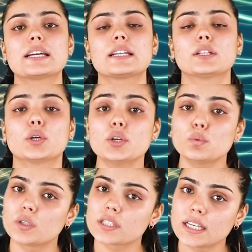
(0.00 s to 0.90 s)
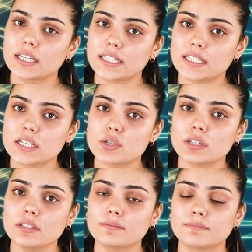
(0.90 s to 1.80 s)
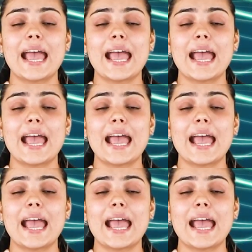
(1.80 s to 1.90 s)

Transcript: are in good working condition